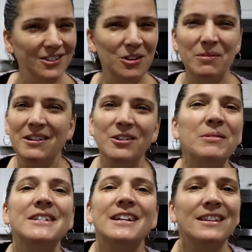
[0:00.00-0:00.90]
So nobody
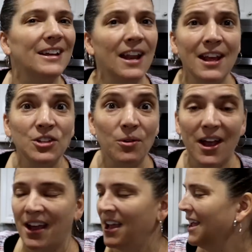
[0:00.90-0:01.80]
did anything, and that's
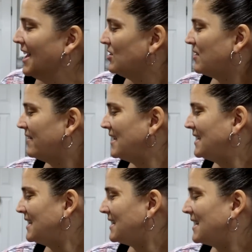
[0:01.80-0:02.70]
okay. So
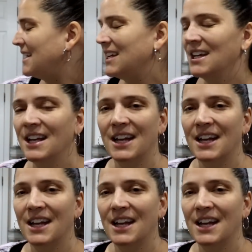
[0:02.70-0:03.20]
everything's in the sink.